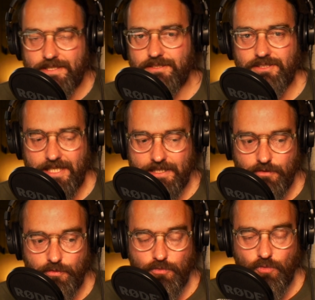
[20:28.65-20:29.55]

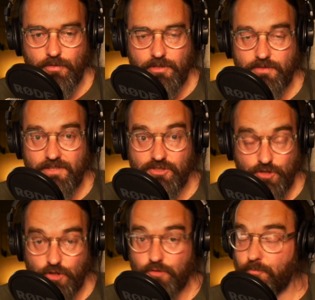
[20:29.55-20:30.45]
entertaining the thought that
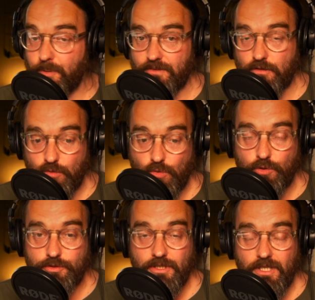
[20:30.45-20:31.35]
this could have been the
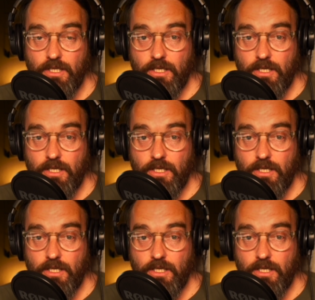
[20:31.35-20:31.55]
Lord